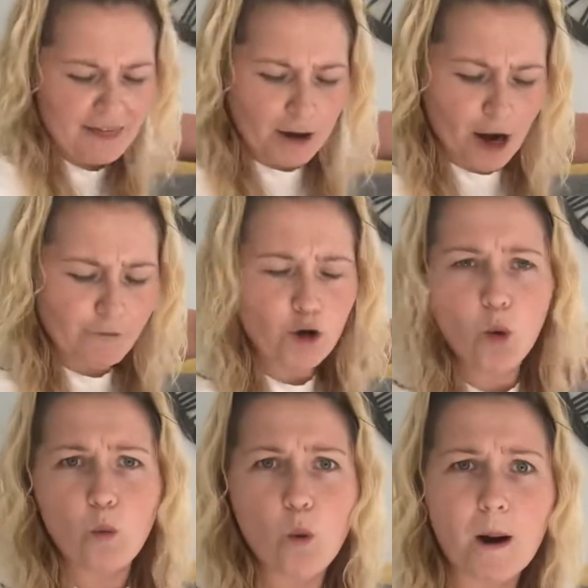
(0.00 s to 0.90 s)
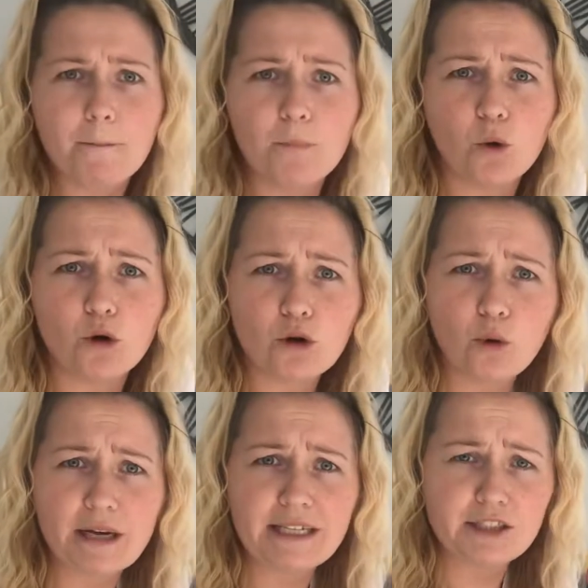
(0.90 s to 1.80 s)
then I've got one more
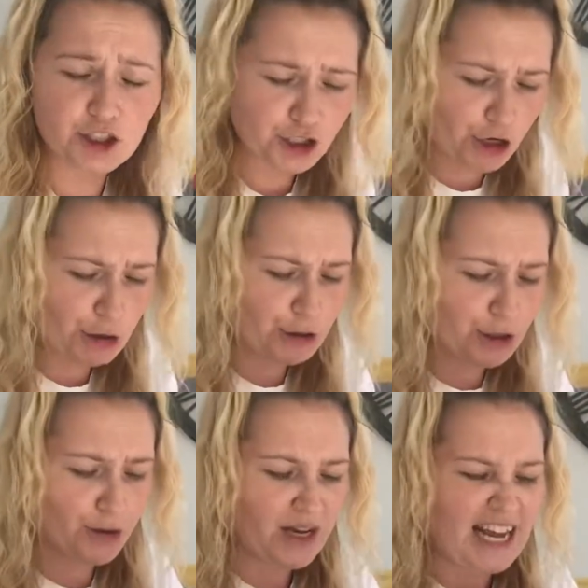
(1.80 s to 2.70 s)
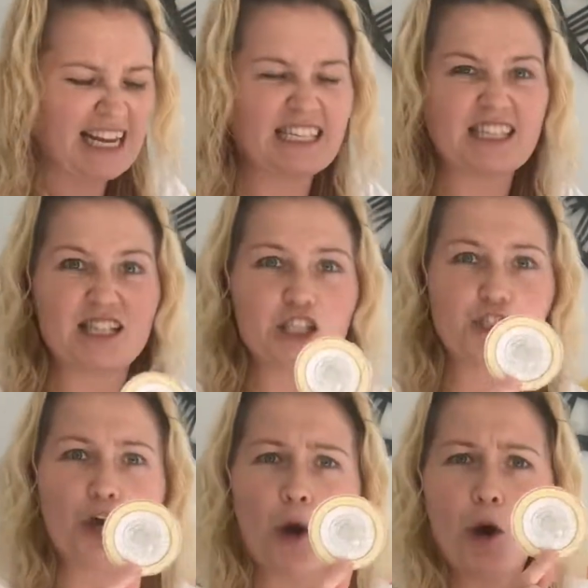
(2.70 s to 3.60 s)
coin to show you. It's the
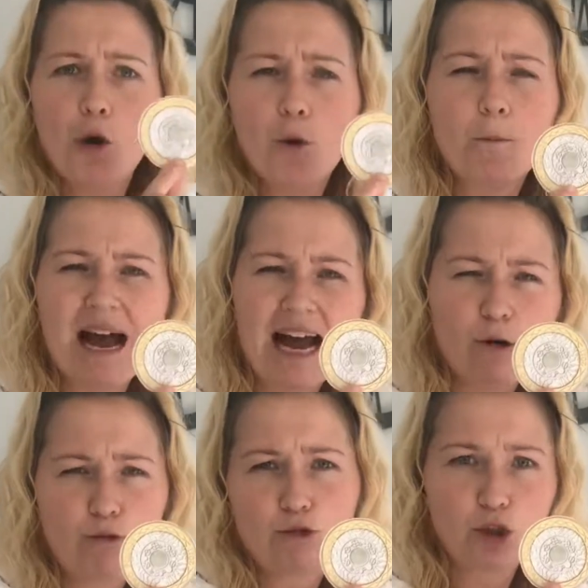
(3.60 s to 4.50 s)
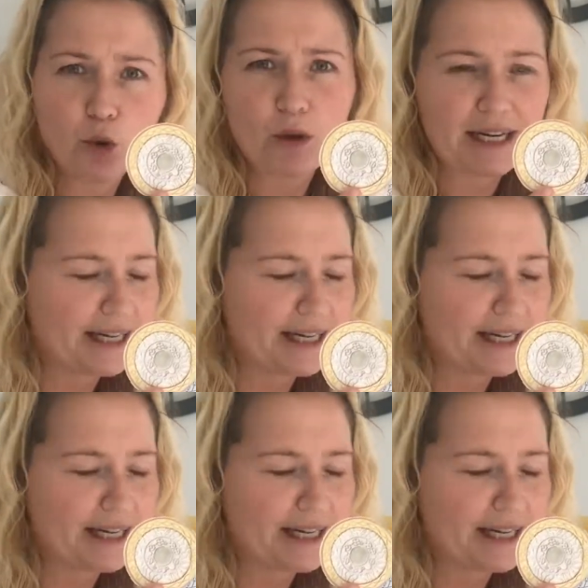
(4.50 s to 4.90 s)
£2 coin,